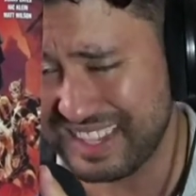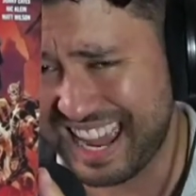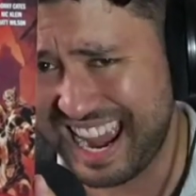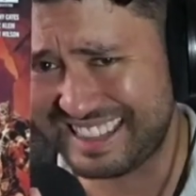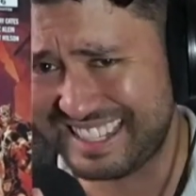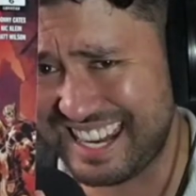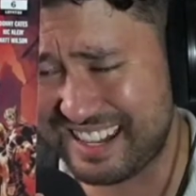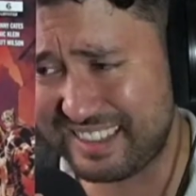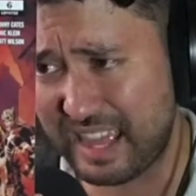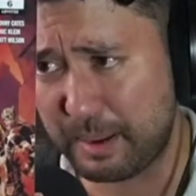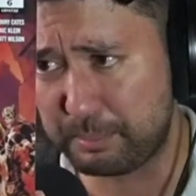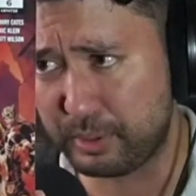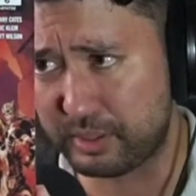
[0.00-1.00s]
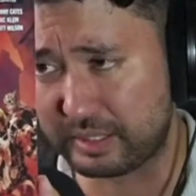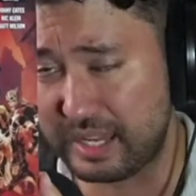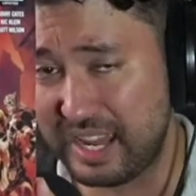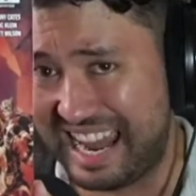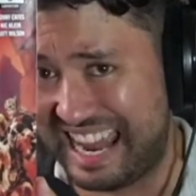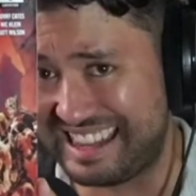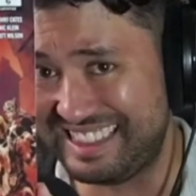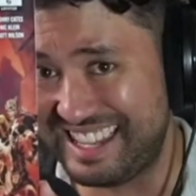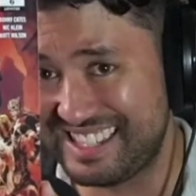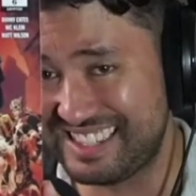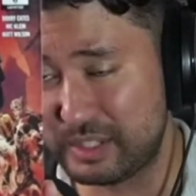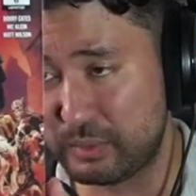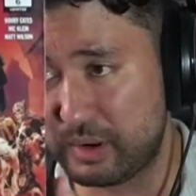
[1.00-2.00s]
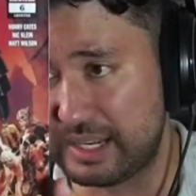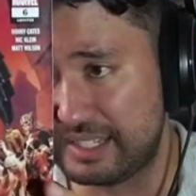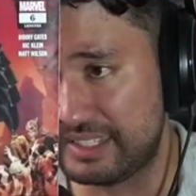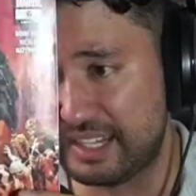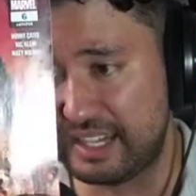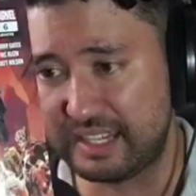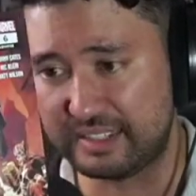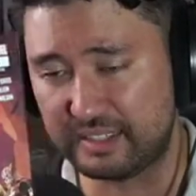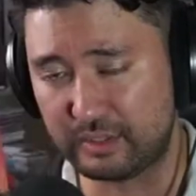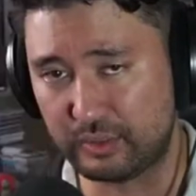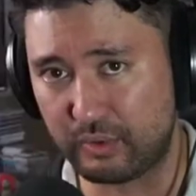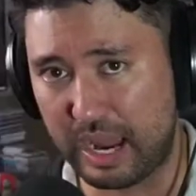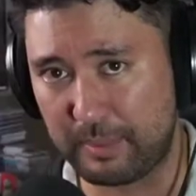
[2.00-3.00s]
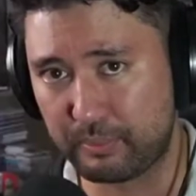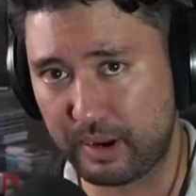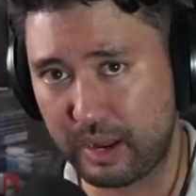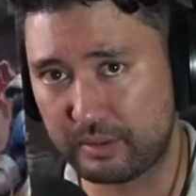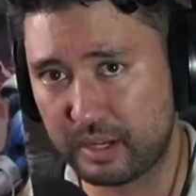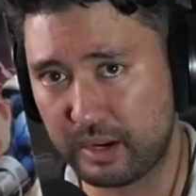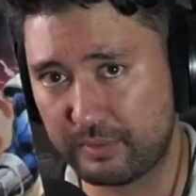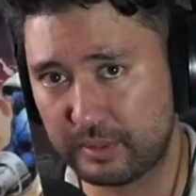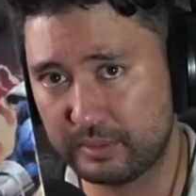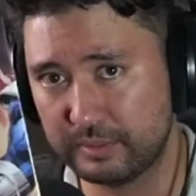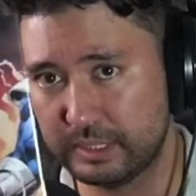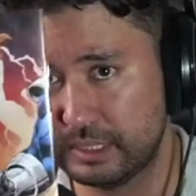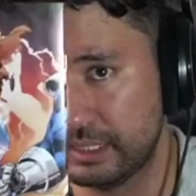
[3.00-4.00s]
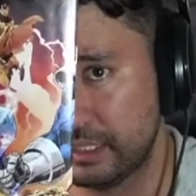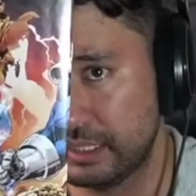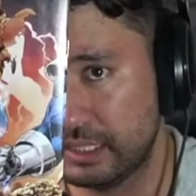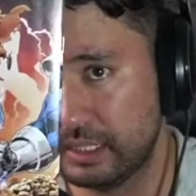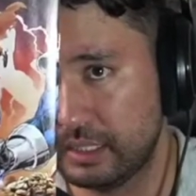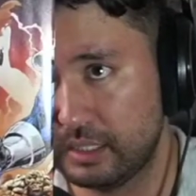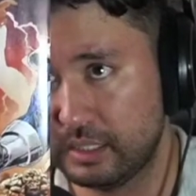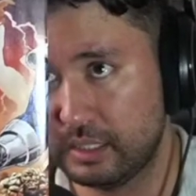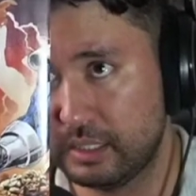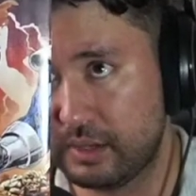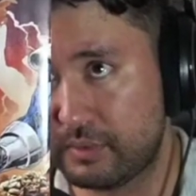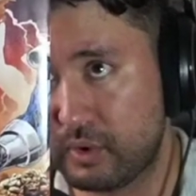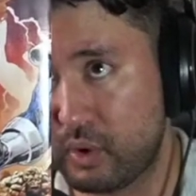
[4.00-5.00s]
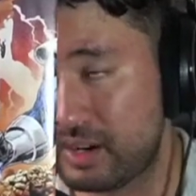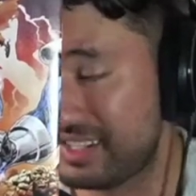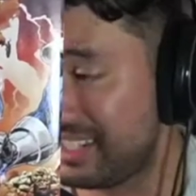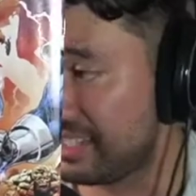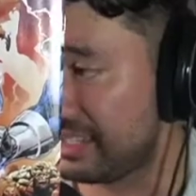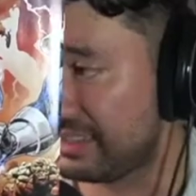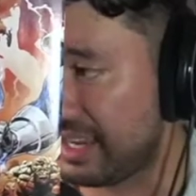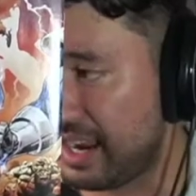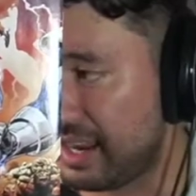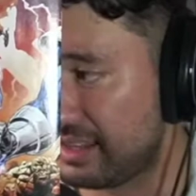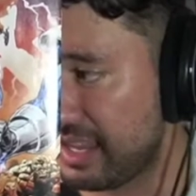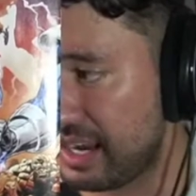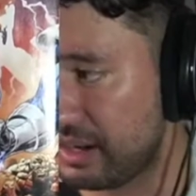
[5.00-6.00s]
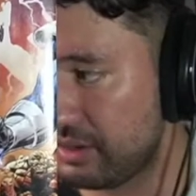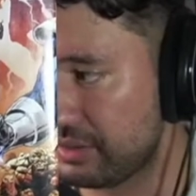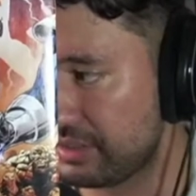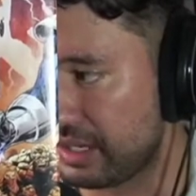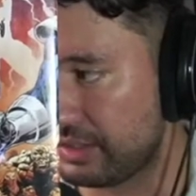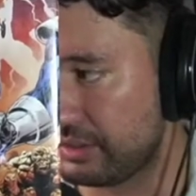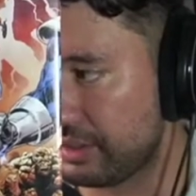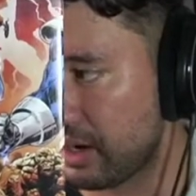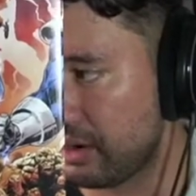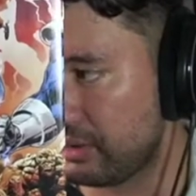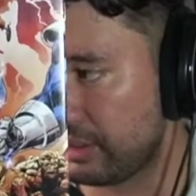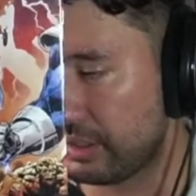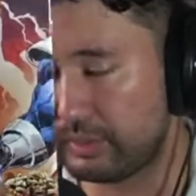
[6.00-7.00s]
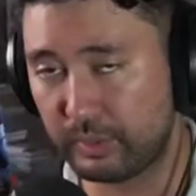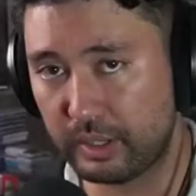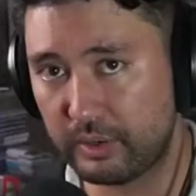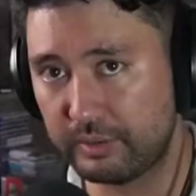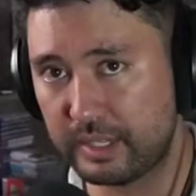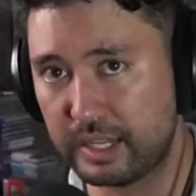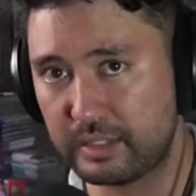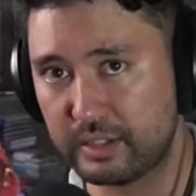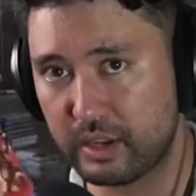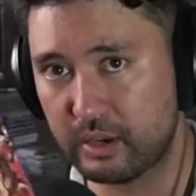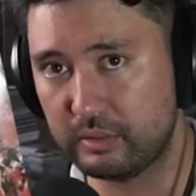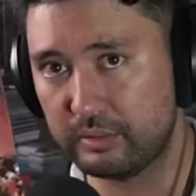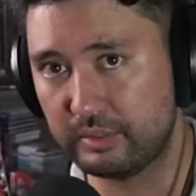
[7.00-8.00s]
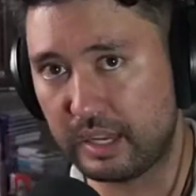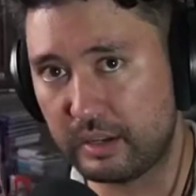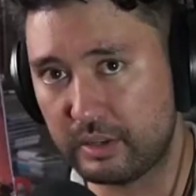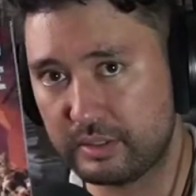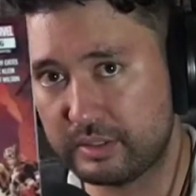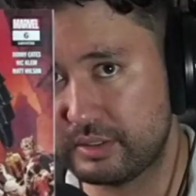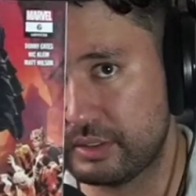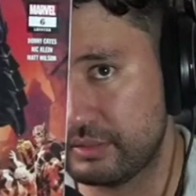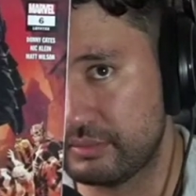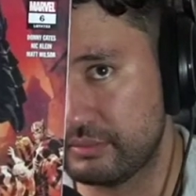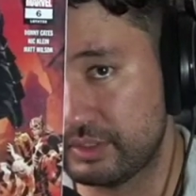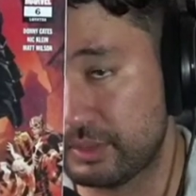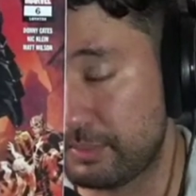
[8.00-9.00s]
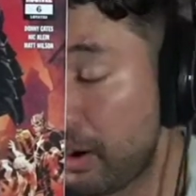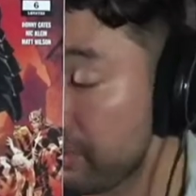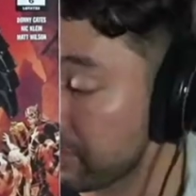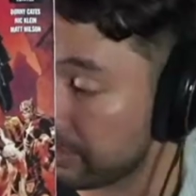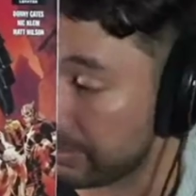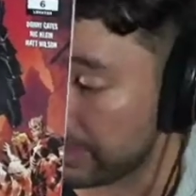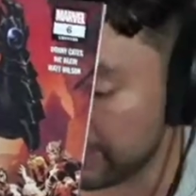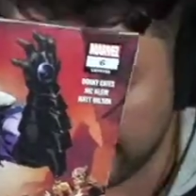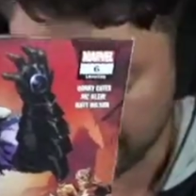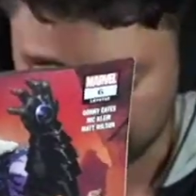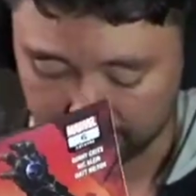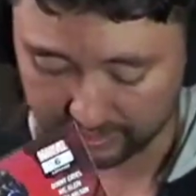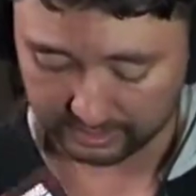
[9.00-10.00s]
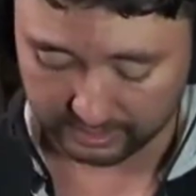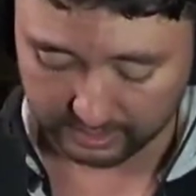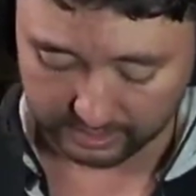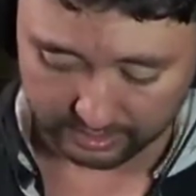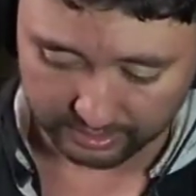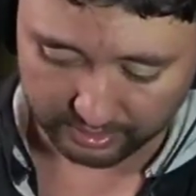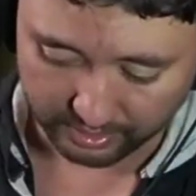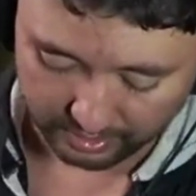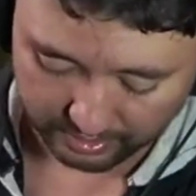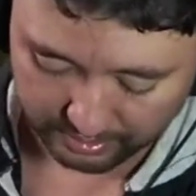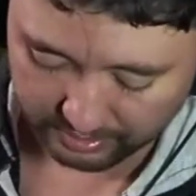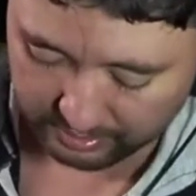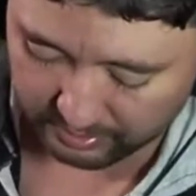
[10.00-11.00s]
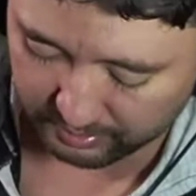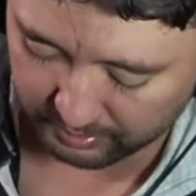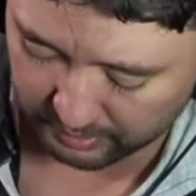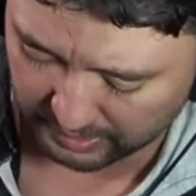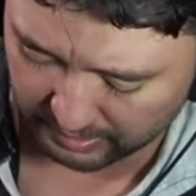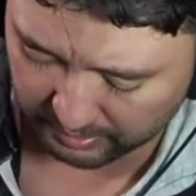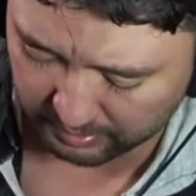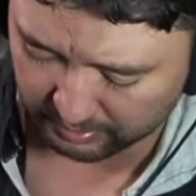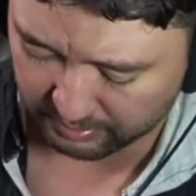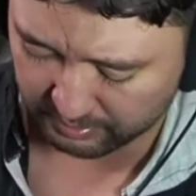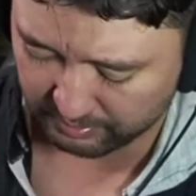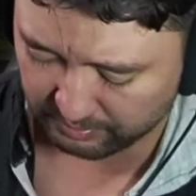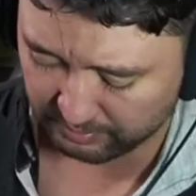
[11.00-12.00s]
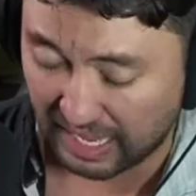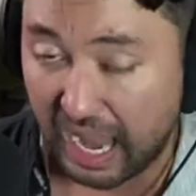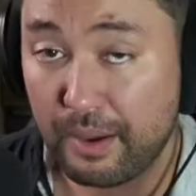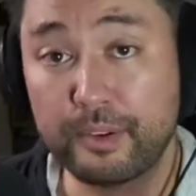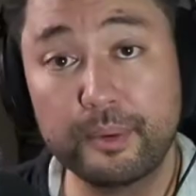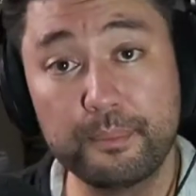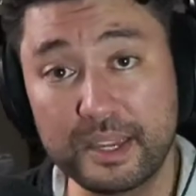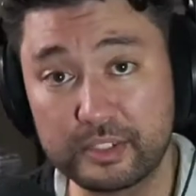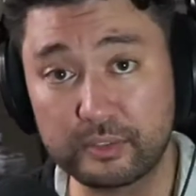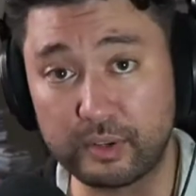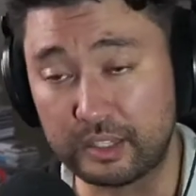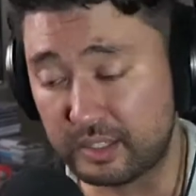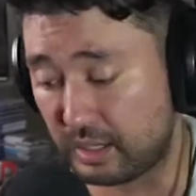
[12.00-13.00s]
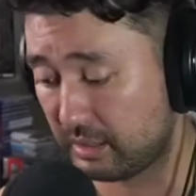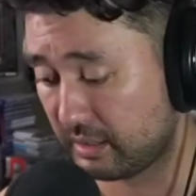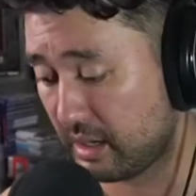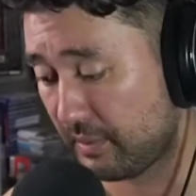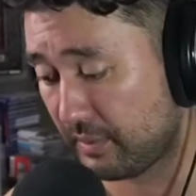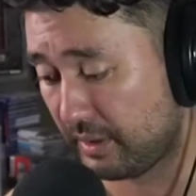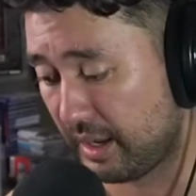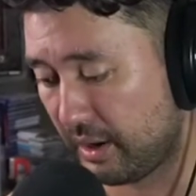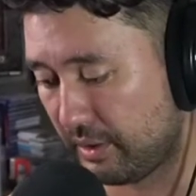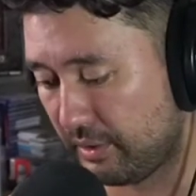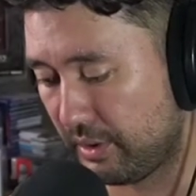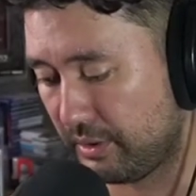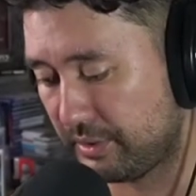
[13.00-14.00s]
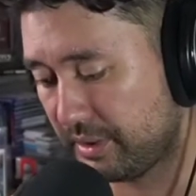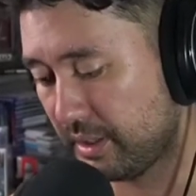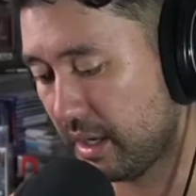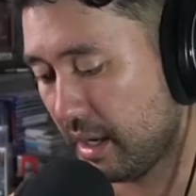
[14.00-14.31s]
at the end of that book, and this is what he sees. It's a wraparound cover. Of course, is it Thanos? I don't know. We don't think so. Thanos is supposed to be dead, so we have a mystery to uncover there in those